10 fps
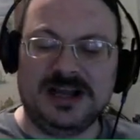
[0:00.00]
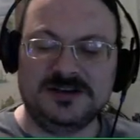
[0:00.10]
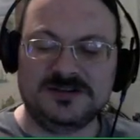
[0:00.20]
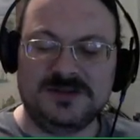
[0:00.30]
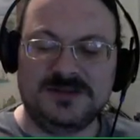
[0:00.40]
I
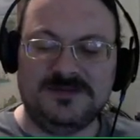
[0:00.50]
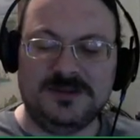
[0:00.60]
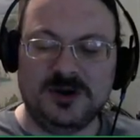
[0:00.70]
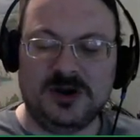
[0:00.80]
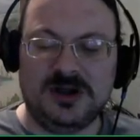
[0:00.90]
just would have left
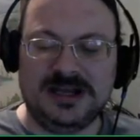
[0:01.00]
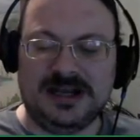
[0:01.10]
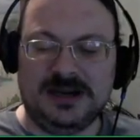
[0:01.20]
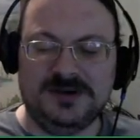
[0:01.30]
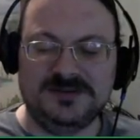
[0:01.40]
them gone.
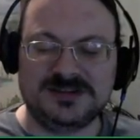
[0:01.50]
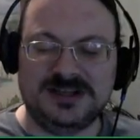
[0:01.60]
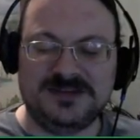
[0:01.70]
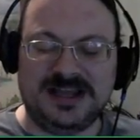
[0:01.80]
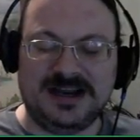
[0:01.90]
I would have just
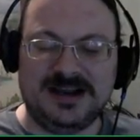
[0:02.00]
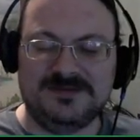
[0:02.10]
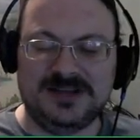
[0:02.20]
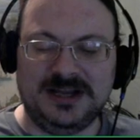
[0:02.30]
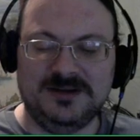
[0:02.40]
left that kind
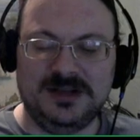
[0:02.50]
of like